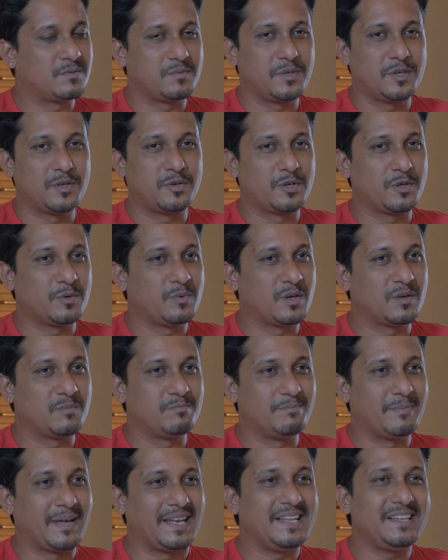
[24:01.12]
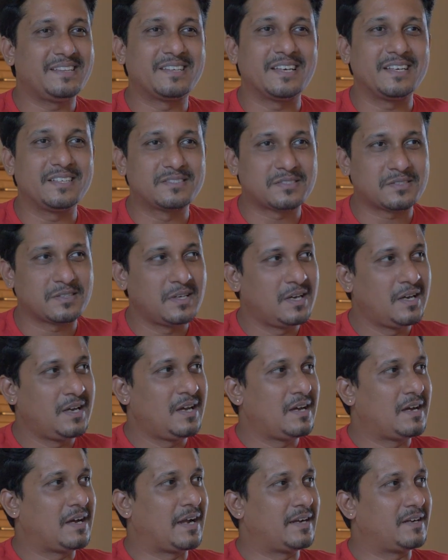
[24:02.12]
YouTube on many things
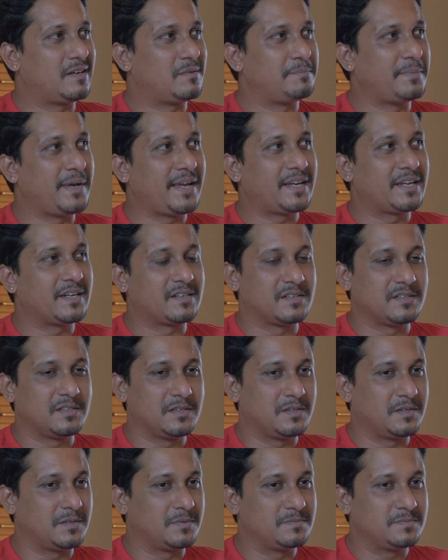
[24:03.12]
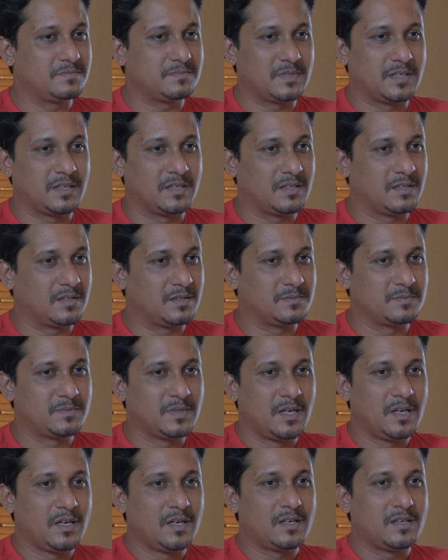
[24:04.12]
and make it a
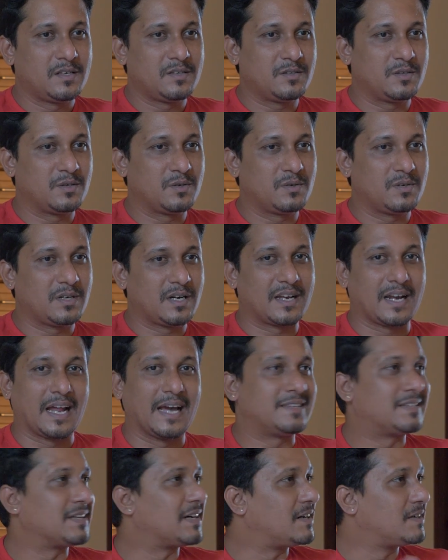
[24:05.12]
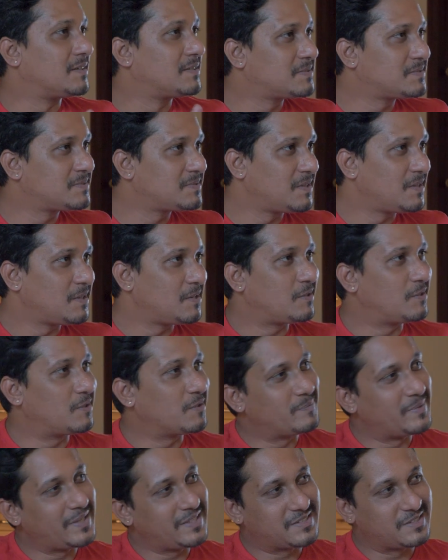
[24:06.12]
raita.
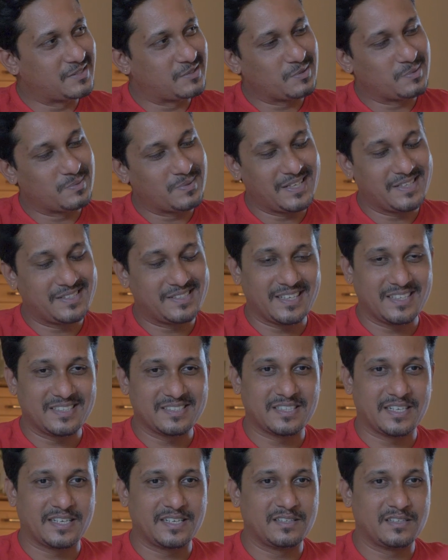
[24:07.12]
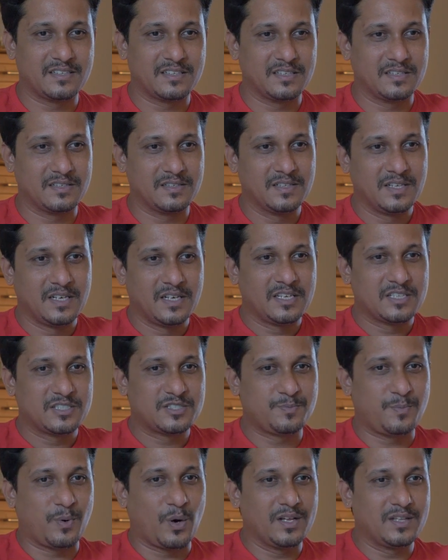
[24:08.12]
Mix in too many things and
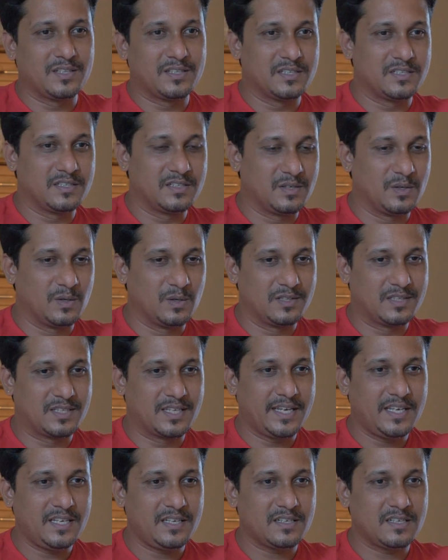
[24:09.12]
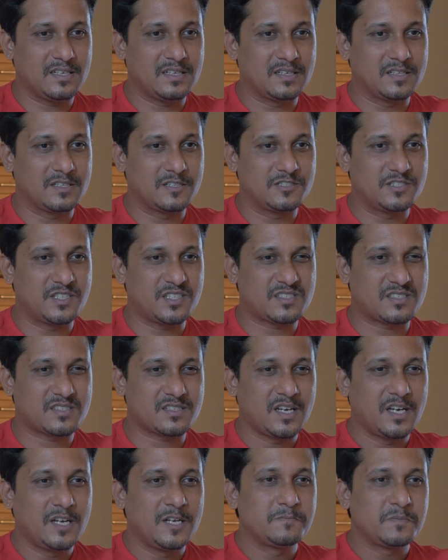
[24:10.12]
spoil the whole thing.
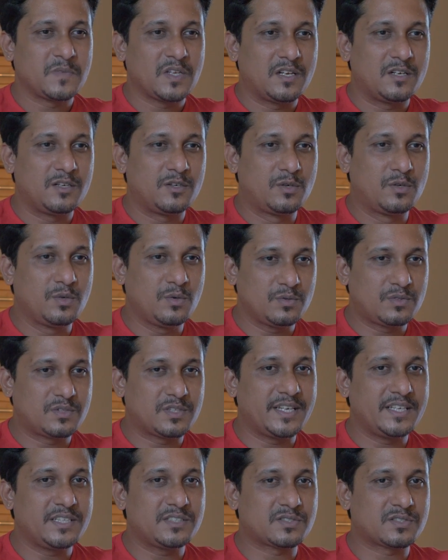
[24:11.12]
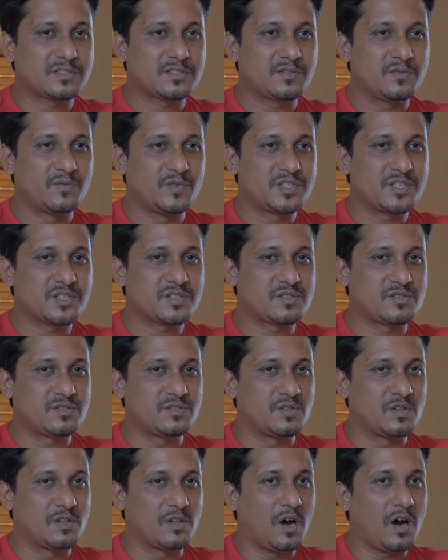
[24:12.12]
Just do things which is
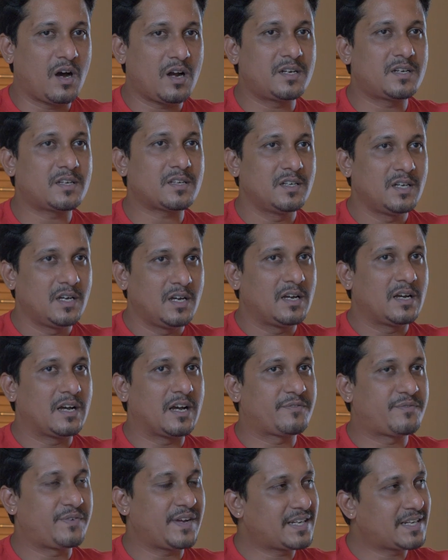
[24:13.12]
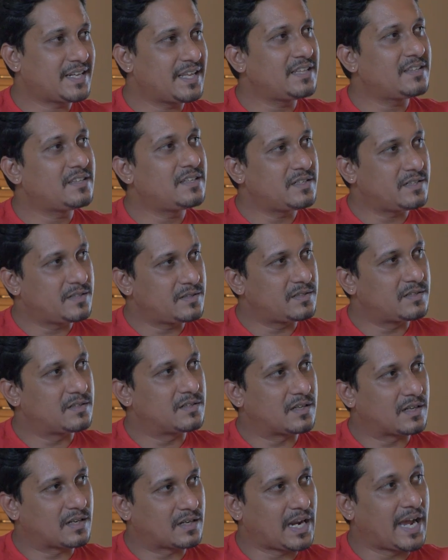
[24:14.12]
not affecting
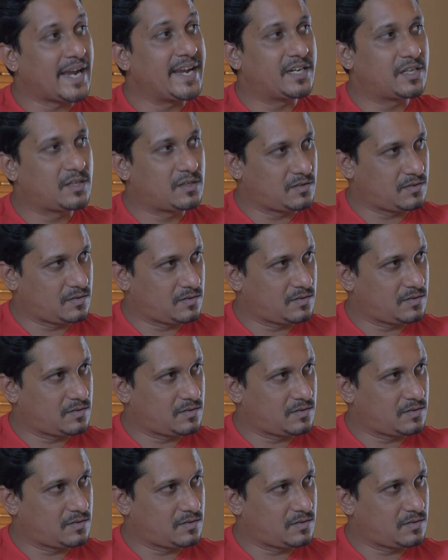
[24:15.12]
the ride.